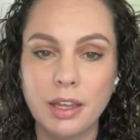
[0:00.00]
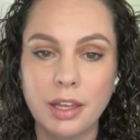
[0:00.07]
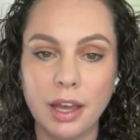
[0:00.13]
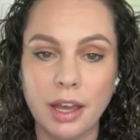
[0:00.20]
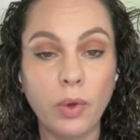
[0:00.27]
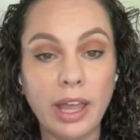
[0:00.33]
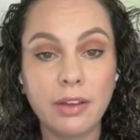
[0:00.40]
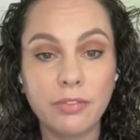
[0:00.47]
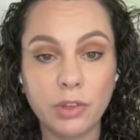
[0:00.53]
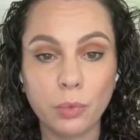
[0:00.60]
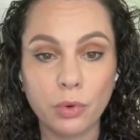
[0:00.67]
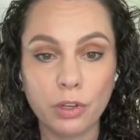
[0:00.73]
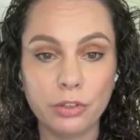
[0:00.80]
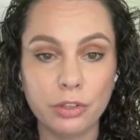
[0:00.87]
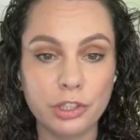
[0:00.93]
The way of the
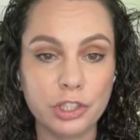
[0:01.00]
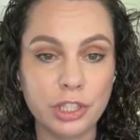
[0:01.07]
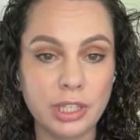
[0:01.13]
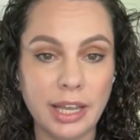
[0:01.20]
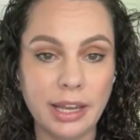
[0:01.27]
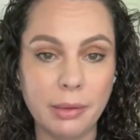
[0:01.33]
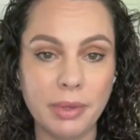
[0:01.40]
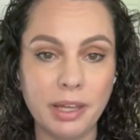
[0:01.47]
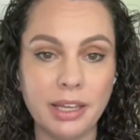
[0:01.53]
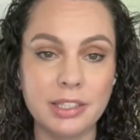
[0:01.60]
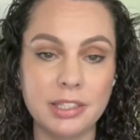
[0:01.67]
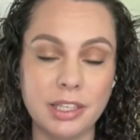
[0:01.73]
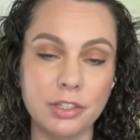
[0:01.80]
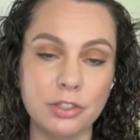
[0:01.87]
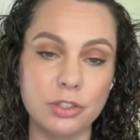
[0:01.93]
World Christian
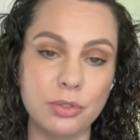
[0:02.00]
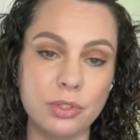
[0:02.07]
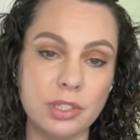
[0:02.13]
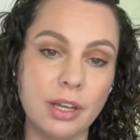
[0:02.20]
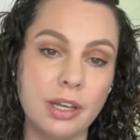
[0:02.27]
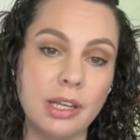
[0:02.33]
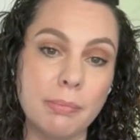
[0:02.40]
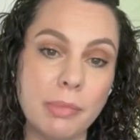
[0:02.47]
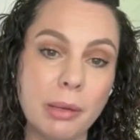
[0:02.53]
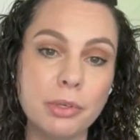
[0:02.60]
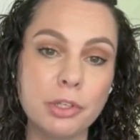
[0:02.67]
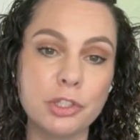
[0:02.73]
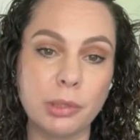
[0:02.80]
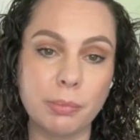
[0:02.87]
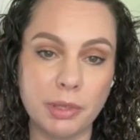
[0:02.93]
Database is to study
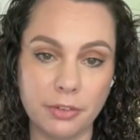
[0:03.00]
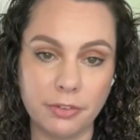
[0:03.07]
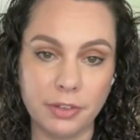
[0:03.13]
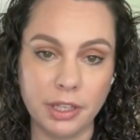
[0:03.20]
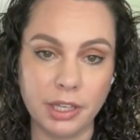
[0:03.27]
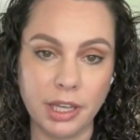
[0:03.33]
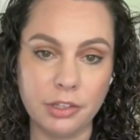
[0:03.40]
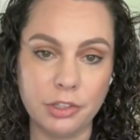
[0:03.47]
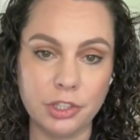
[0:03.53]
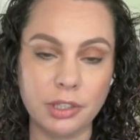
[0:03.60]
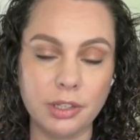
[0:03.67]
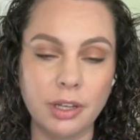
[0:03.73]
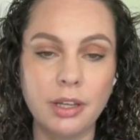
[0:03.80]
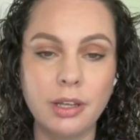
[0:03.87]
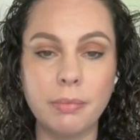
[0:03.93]
membership and
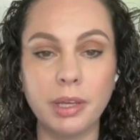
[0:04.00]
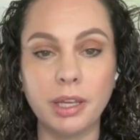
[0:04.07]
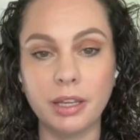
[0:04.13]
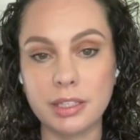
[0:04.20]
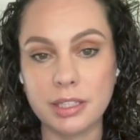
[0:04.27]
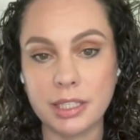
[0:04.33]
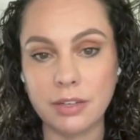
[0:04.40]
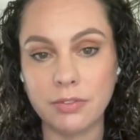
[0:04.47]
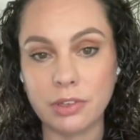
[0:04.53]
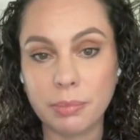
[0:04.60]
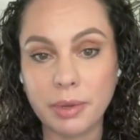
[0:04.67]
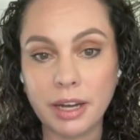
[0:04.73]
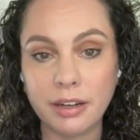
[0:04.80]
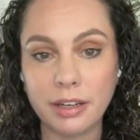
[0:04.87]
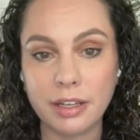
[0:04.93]
affiliation, because
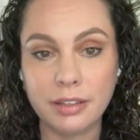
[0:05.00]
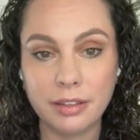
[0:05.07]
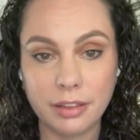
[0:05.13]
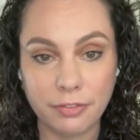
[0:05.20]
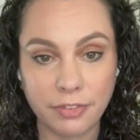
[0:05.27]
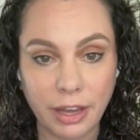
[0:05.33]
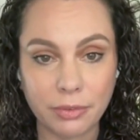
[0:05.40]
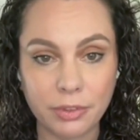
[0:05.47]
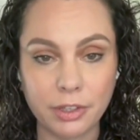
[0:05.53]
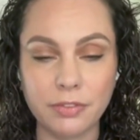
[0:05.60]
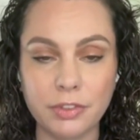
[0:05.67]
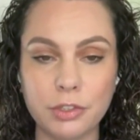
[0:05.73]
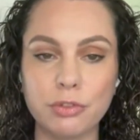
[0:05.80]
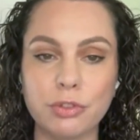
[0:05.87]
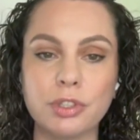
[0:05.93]
David Barrett, the founder
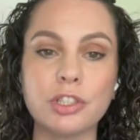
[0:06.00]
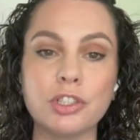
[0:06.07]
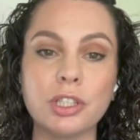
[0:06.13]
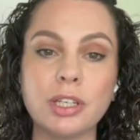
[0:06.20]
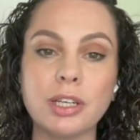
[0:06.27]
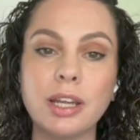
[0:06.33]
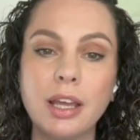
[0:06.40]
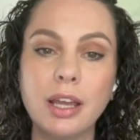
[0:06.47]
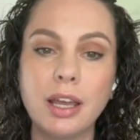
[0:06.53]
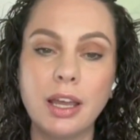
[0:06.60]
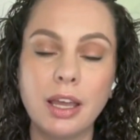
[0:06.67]
of this tradition,